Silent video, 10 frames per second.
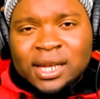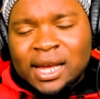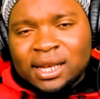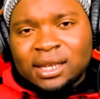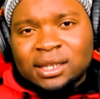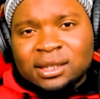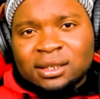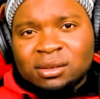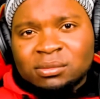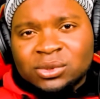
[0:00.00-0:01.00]
and get
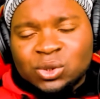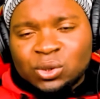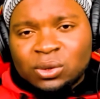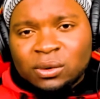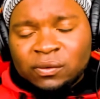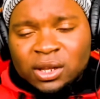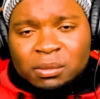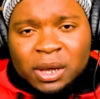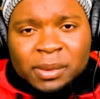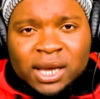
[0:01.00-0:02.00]
them to fix
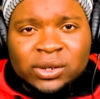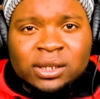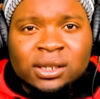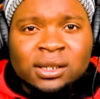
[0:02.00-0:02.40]
my battery